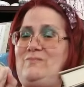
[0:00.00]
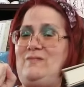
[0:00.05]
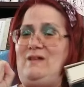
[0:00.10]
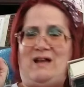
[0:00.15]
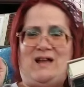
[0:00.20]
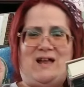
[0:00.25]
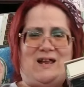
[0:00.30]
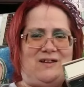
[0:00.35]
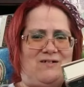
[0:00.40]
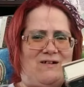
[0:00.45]

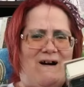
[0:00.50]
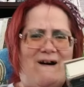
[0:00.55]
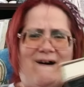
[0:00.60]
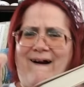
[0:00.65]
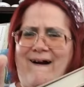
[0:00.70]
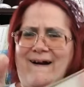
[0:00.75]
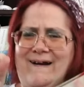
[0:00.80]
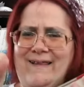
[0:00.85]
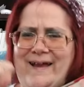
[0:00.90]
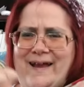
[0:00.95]
And
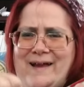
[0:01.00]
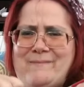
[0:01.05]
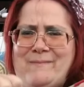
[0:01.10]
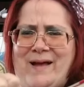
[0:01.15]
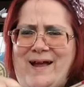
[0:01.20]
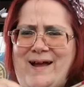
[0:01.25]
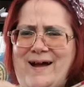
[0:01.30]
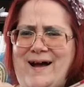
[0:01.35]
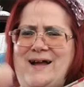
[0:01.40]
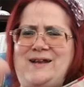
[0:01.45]
Carly,
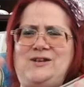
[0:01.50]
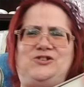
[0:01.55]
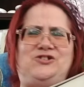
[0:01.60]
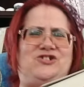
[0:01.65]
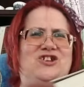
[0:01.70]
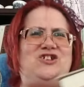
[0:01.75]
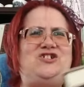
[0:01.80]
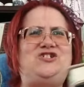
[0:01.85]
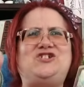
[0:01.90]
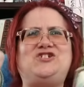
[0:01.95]
man,
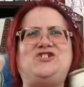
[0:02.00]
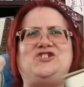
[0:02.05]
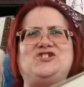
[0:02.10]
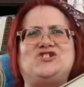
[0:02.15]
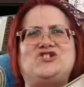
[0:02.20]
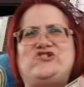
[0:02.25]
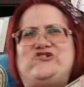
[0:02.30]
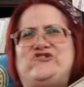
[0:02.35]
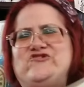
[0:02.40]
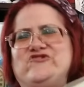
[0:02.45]
she's just
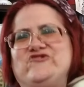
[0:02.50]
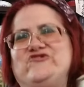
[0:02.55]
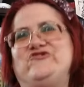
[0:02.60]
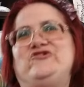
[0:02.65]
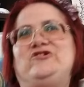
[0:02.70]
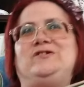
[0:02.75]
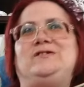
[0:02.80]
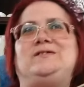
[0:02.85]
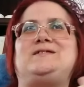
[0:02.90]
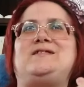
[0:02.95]
as
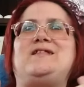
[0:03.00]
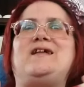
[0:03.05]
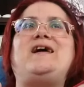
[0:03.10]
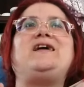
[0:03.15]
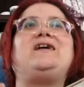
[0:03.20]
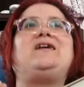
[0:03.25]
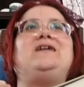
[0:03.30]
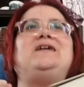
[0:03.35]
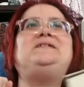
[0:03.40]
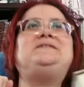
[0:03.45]

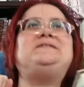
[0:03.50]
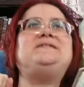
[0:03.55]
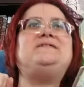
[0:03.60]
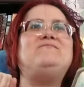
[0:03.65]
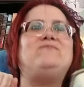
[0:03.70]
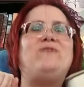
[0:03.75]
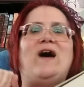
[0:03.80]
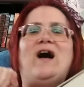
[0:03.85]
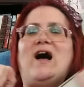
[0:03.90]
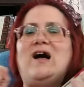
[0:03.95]
like gets
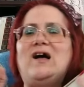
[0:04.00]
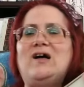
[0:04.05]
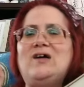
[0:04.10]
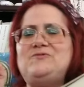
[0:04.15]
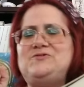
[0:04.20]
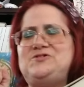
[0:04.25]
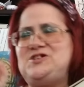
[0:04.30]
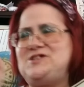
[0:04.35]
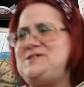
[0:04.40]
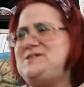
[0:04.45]

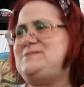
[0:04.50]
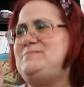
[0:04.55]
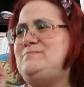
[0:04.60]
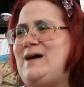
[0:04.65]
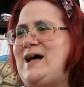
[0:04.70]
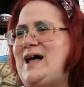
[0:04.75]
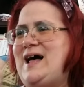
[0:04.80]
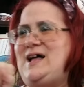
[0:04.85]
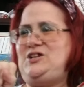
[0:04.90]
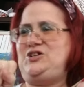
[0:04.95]
involved just as
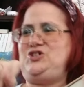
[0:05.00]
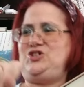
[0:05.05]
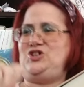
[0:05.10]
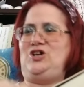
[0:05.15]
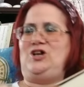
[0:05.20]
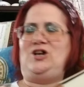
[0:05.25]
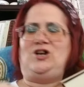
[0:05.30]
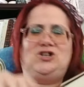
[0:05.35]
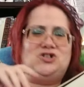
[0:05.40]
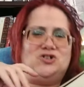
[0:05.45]
much,
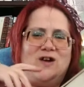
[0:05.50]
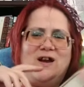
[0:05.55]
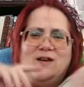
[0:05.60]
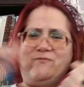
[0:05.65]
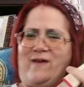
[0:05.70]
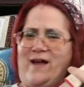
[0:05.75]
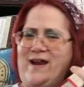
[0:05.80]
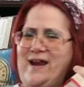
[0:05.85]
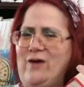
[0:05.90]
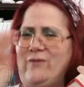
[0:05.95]
trying to
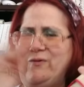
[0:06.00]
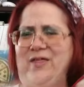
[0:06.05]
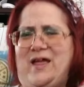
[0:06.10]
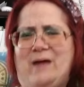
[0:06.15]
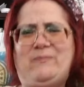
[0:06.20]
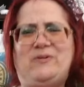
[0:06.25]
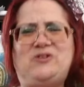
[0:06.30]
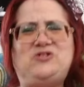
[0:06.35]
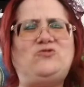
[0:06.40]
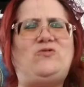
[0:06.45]
find out what
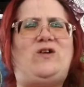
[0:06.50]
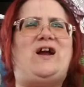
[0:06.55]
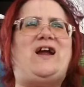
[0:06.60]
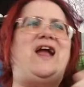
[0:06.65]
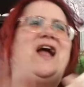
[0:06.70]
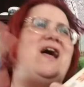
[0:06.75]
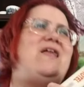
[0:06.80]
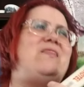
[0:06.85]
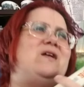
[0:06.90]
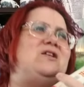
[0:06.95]
happened to her
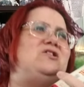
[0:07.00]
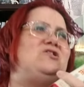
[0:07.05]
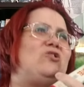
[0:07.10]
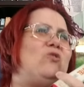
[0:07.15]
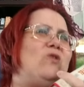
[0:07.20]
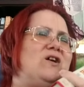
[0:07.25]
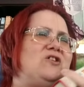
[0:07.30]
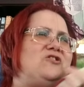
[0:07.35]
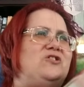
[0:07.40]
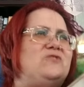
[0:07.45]
aunt, and then of
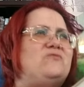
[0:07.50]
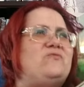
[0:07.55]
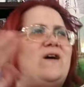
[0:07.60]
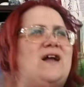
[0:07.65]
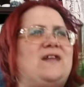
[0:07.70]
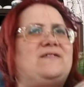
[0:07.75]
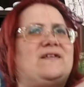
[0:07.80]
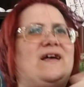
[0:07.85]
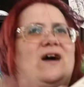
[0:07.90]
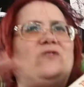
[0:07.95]
course she
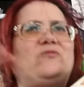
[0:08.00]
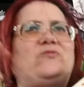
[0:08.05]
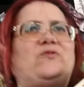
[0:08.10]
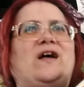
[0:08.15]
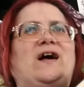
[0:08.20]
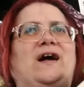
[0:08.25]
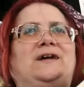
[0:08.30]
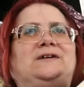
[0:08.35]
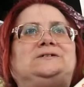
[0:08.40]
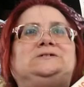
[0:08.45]
finds out
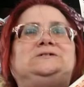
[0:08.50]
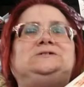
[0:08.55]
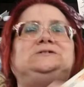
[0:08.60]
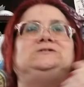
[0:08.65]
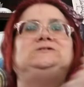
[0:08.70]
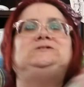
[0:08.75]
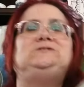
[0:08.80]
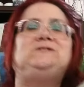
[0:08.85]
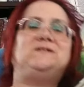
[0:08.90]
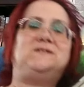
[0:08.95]
that
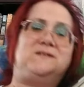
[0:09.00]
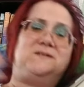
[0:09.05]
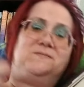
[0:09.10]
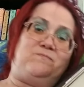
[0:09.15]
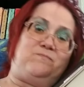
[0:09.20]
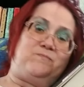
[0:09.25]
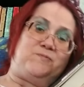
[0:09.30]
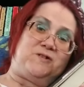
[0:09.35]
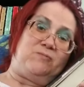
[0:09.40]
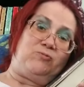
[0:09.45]

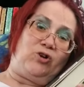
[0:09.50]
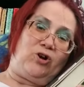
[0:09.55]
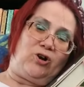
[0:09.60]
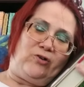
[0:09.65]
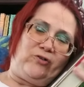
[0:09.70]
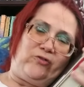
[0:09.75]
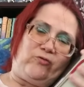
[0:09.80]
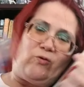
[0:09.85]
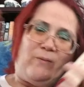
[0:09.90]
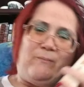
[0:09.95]
some
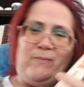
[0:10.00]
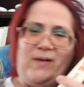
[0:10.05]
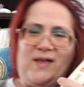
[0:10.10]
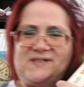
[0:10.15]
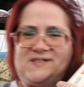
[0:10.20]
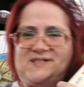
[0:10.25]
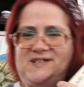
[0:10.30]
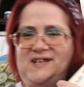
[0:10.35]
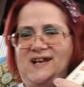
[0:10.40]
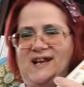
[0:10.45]
girls were
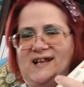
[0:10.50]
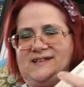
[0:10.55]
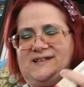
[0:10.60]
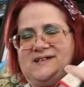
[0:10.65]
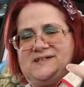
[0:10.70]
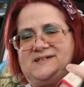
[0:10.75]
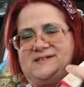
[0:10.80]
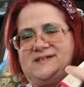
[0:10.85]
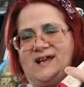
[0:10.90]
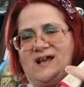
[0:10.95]
missing at
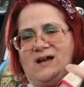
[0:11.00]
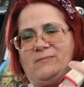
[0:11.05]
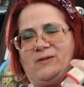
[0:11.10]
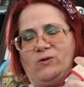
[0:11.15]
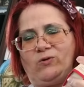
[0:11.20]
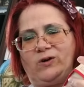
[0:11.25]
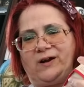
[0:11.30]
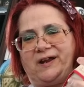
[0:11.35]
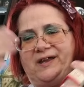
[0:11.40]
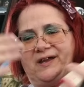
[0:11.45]
this, I
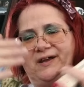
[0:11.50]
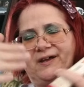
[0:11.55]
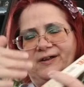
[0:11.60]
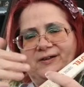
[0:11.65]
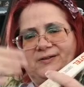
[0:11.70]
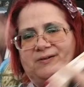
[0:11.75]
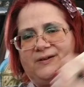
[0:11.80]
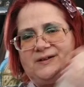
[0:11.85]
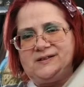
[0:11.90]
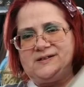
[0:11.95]
mean, were
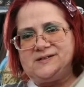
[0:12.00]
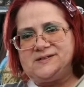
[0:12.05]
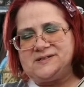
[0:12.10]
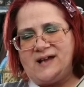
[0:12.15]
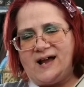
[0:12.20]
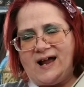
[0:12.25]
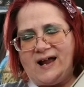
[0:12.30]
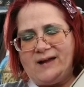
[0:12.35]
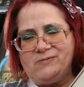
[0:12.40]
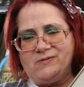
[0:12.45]
killed at this
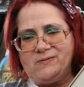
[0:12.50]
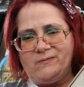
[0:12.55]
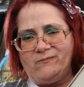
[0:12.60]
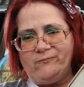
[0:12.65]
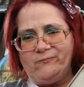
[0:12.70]
time.